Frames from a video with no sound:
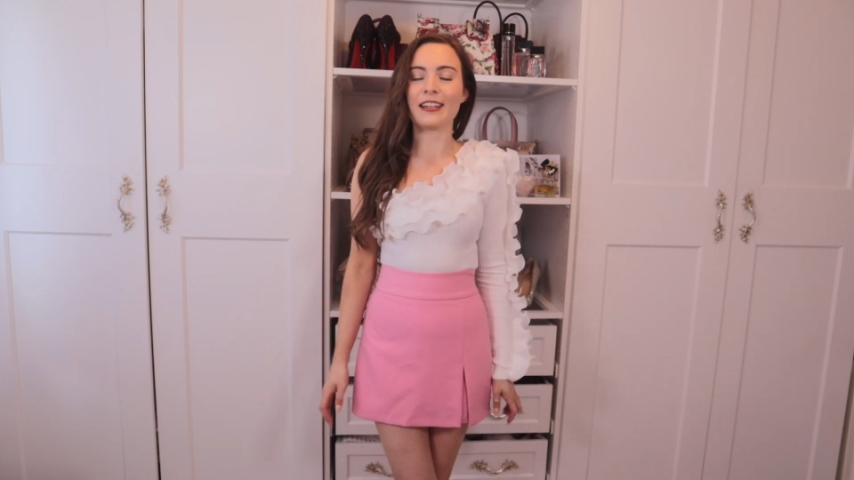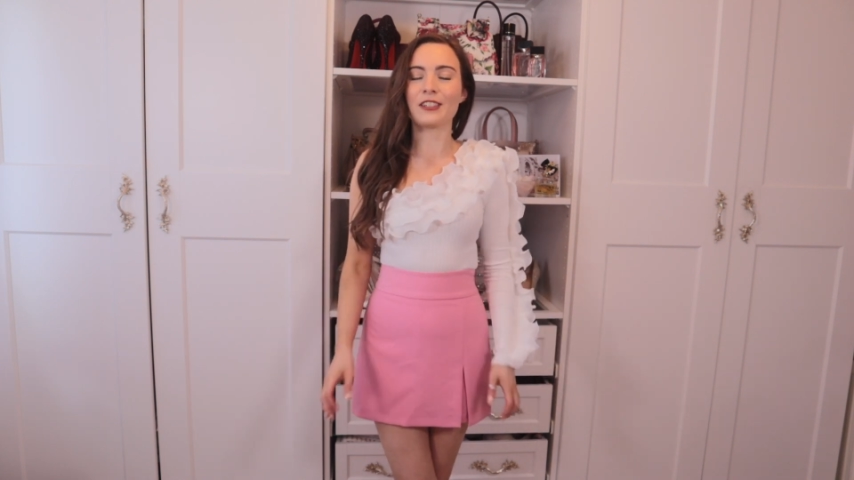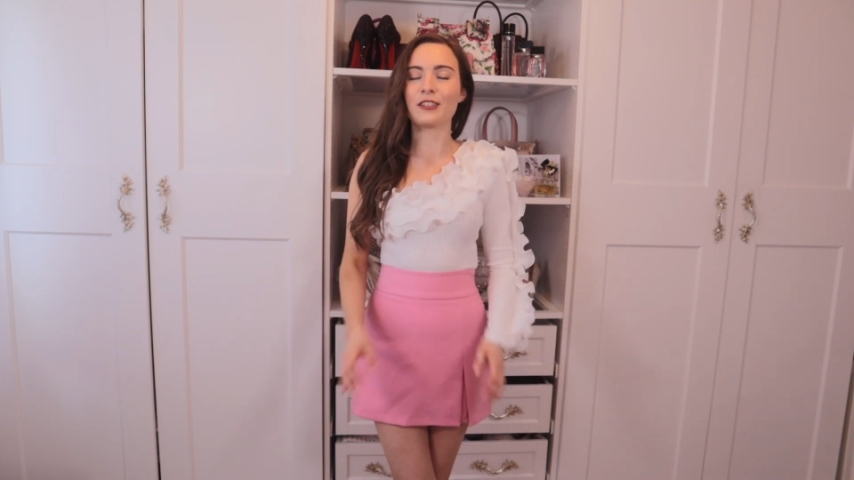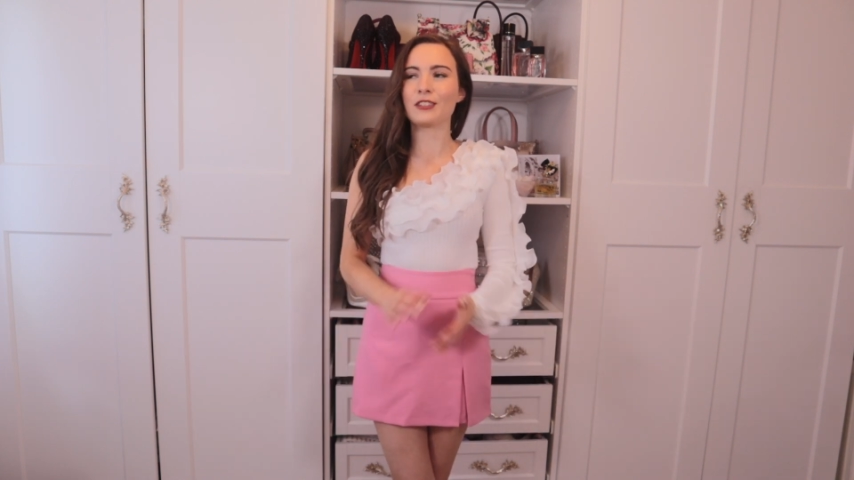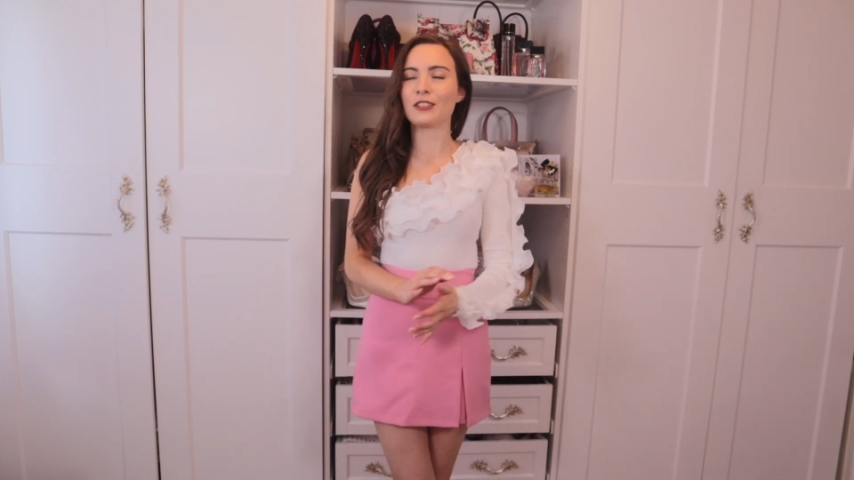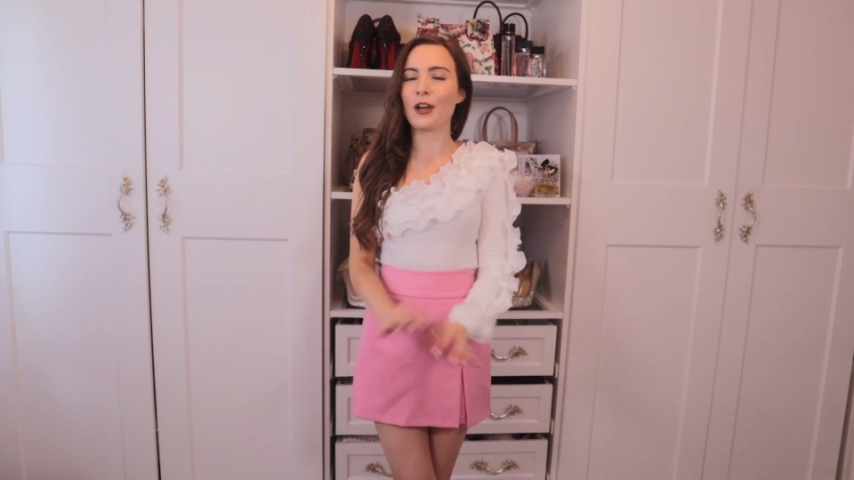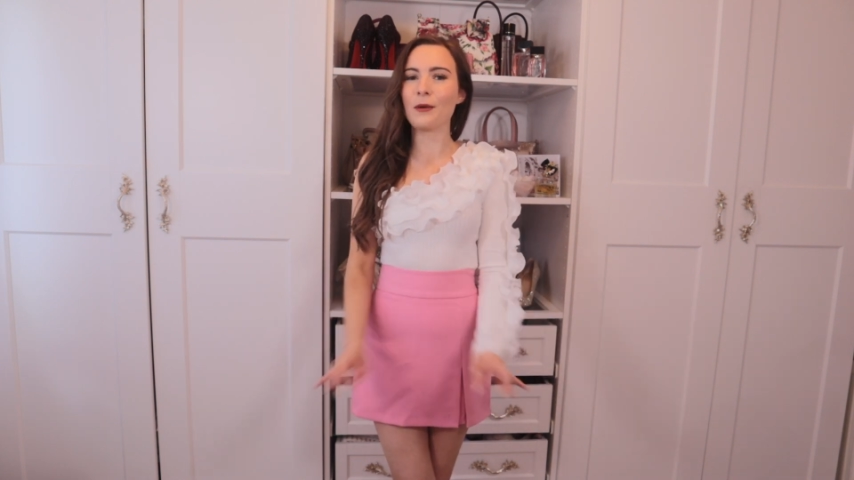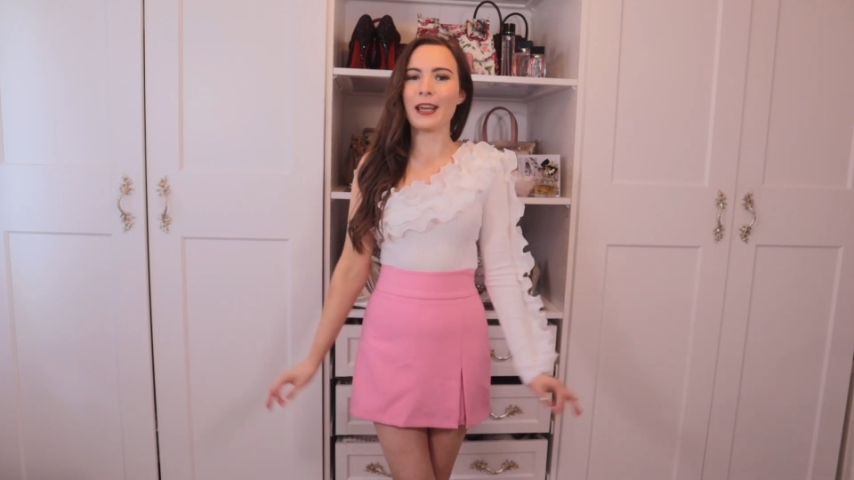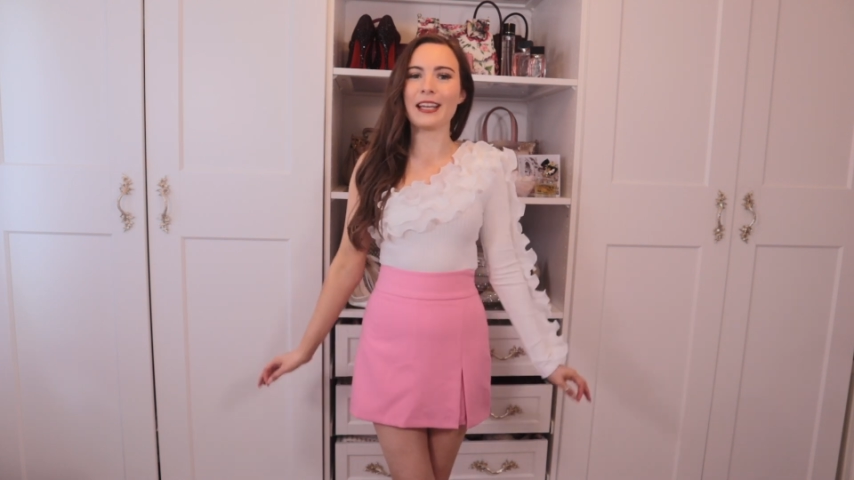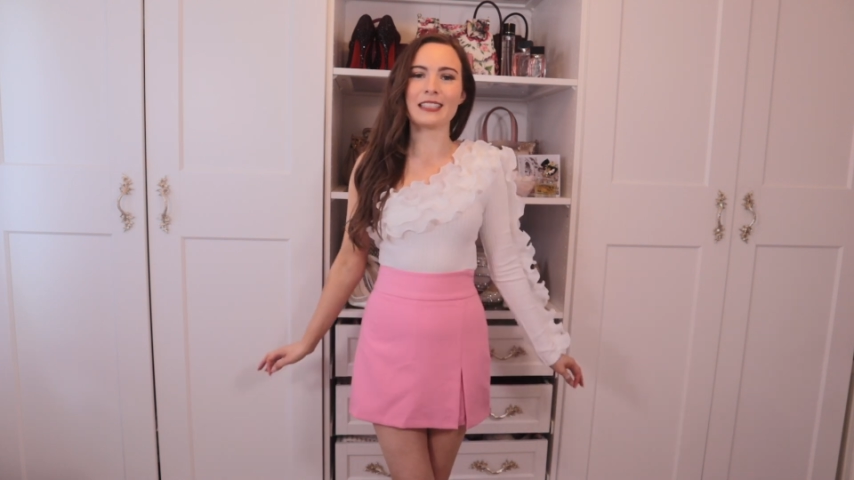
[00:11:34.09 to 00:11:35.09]
It's
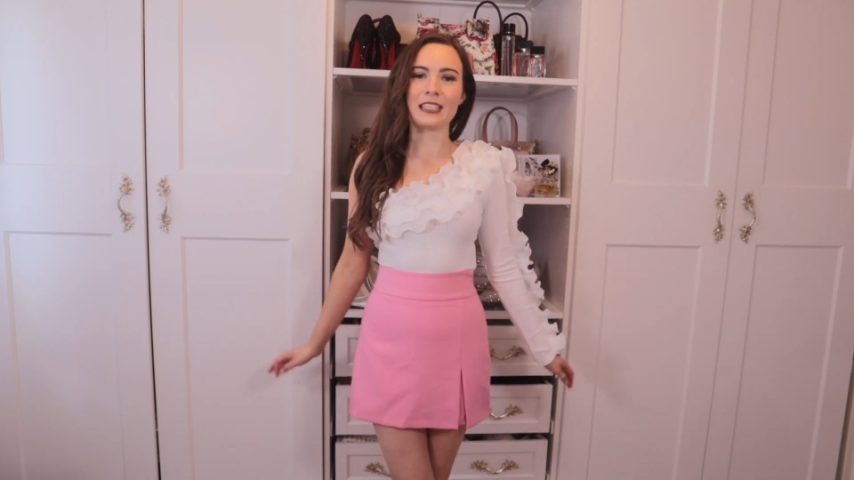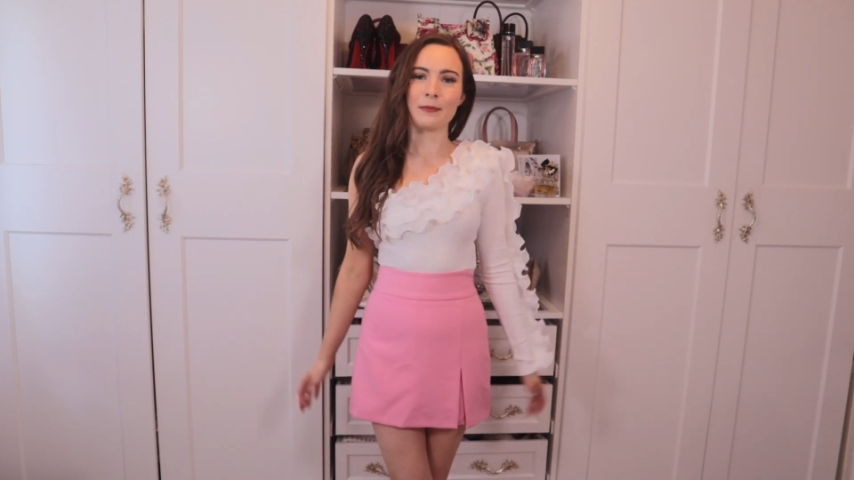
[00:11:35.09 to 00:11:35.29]
so easy